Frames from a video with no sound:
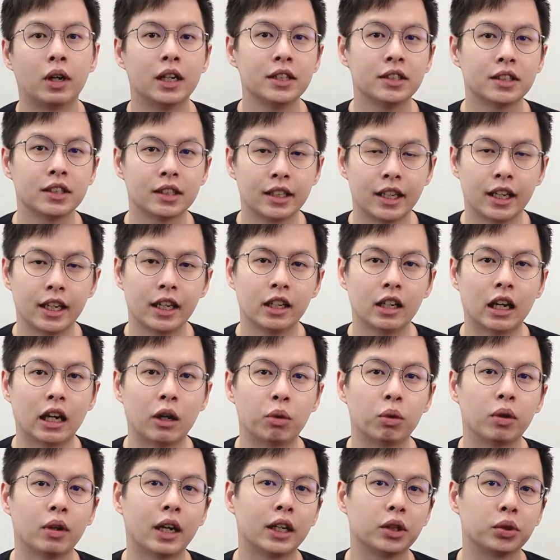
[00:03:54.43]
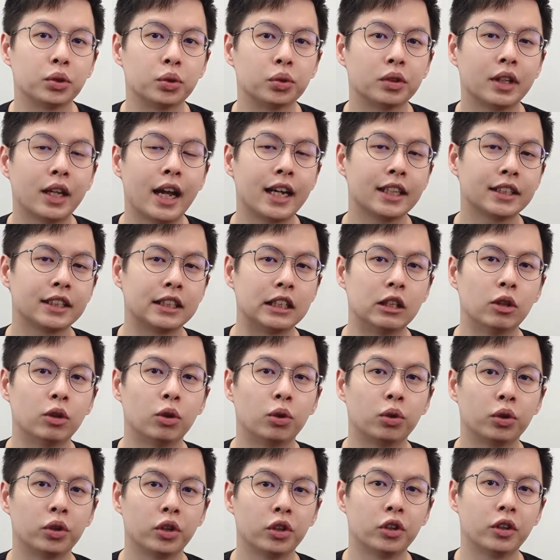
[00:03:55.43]
Once again, I would like to thank
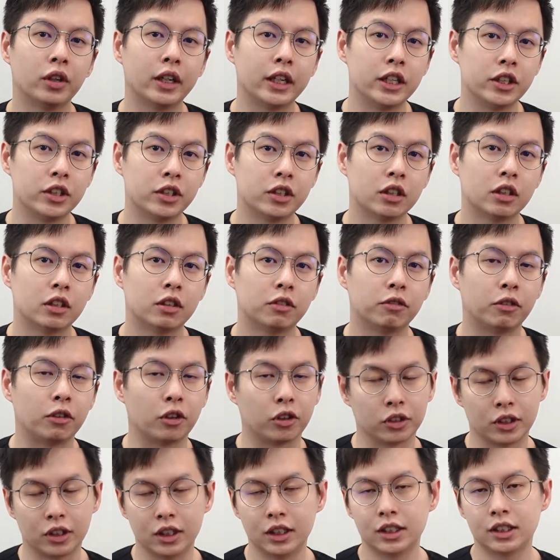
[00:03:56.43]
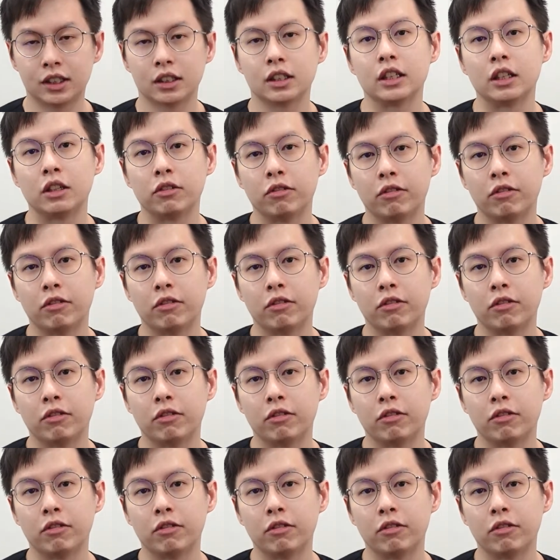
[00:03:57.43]
Elogio Asia for this